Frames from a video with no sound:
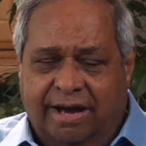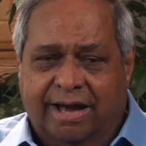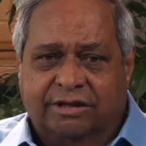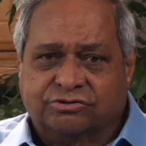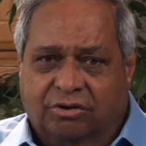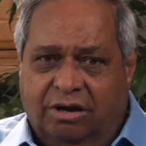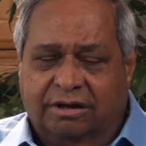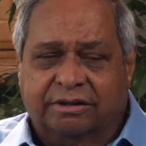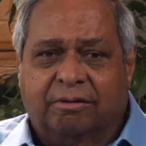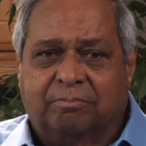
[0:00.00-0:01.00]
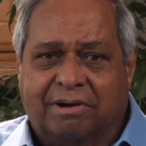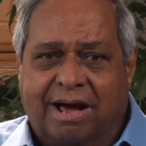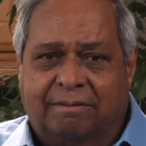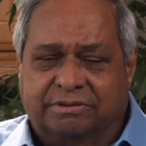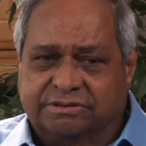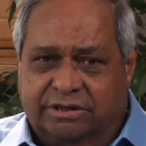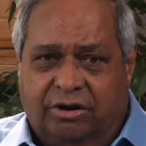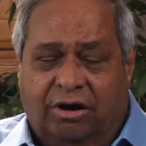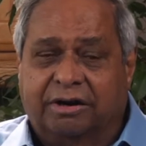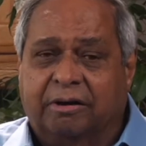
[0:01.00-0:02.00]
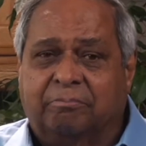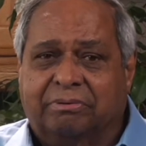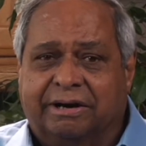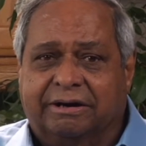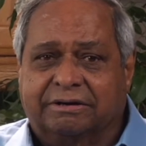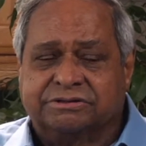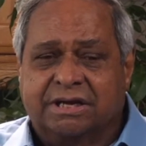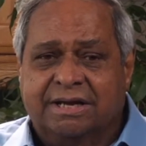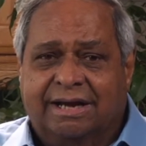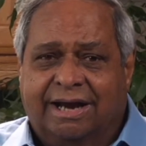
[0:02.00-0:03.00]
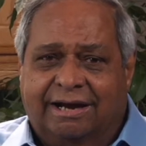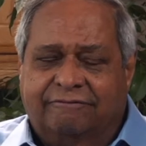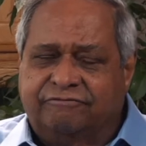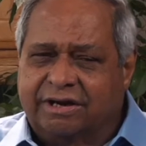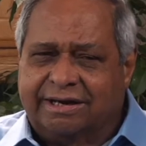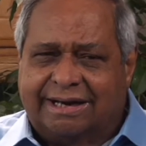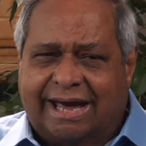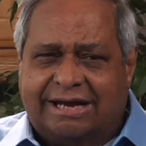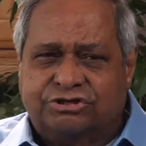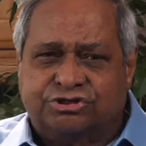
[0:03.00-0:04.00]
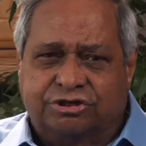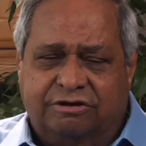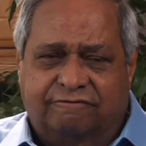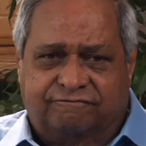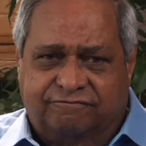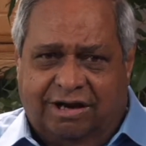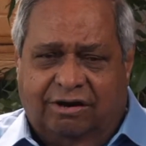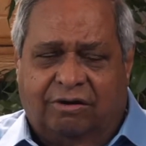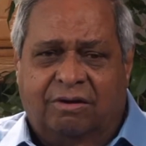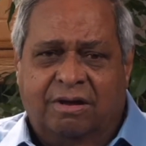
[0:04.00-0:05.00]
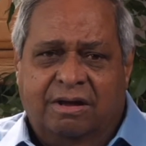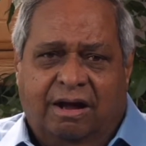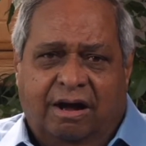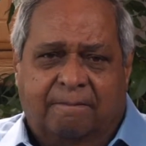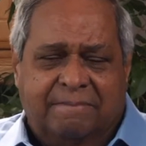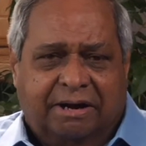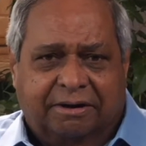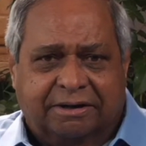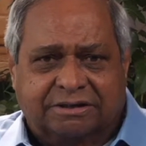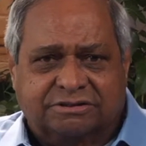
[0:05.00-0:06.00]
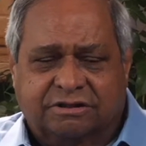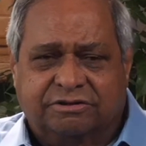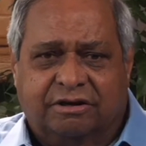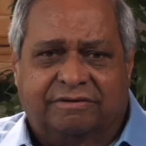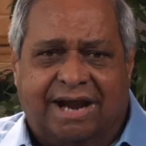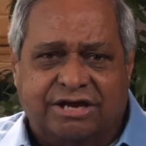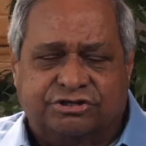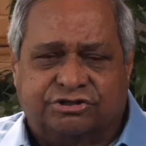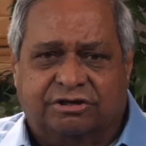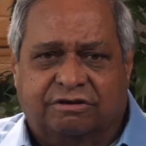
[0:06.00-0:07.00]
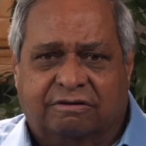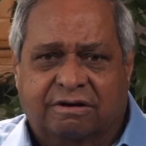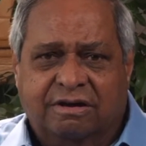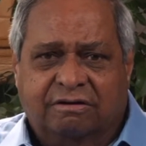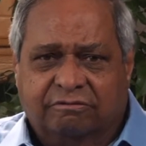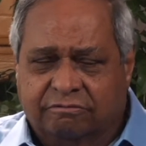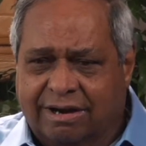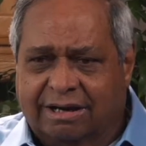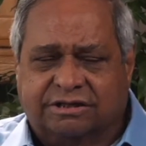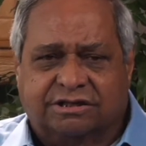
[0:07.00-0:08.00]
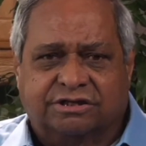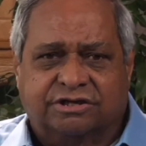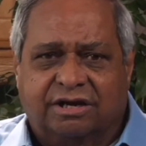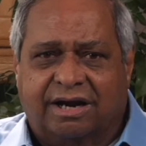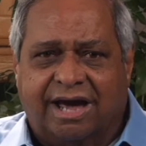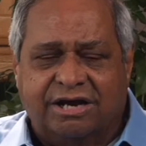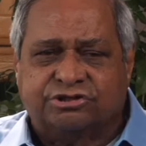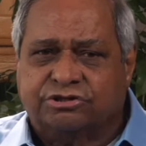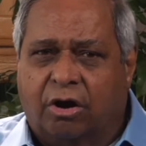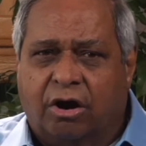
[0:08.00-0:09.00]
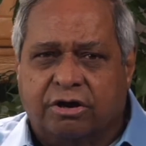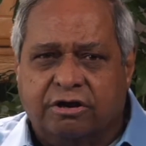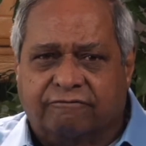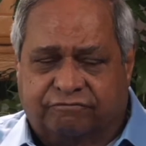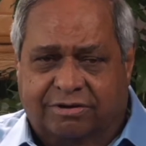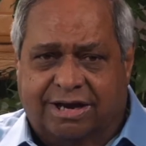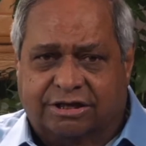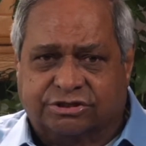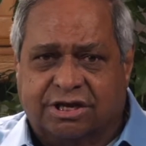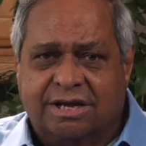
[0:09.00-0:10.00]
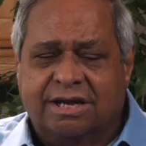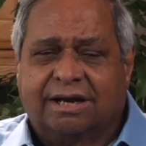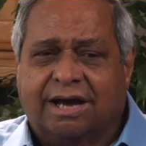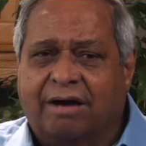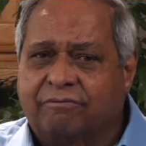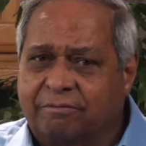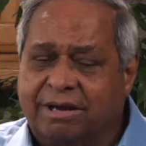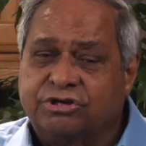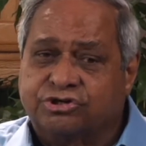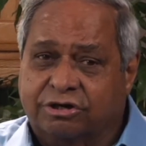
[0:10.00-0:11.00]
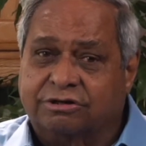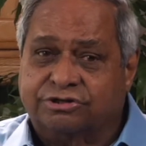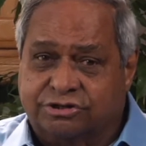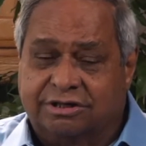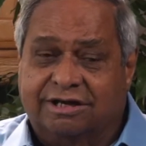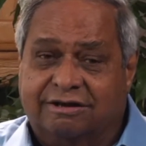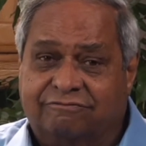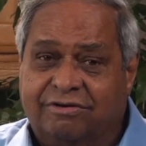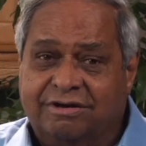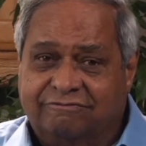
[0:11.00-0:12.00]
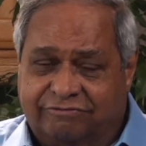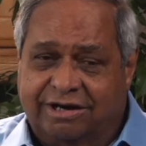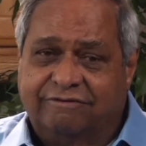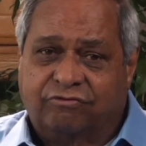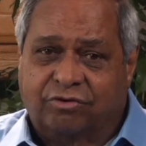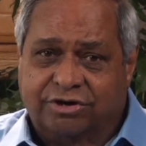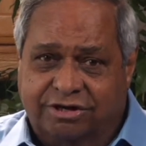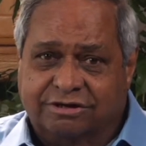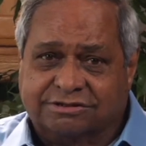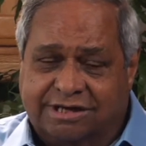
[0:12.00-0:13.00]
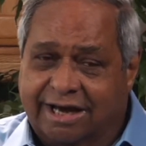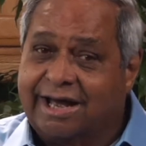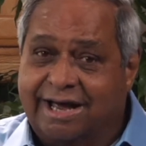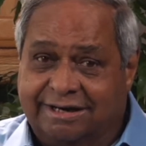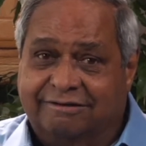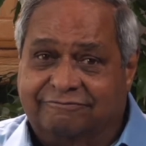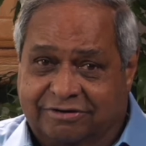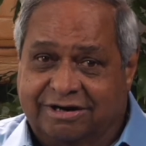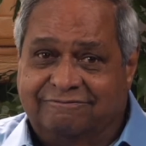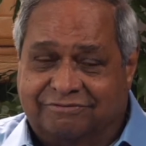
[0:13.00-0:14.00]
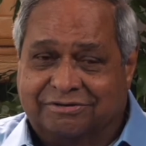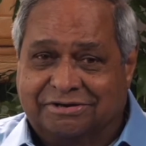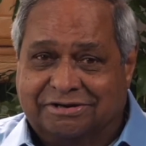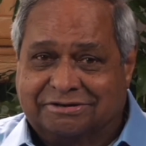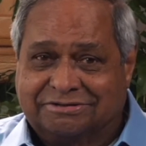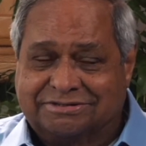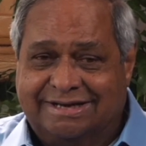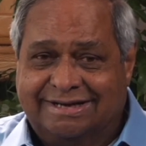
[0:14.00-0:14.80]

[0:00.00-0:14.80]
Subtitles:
answer all of their problems and all their prayers. And if you're nice to your fellow Americans, and you're nice to your relatives, and you're nice to all your friends, God will make sure that you live for 84 years like I lived for 84 years.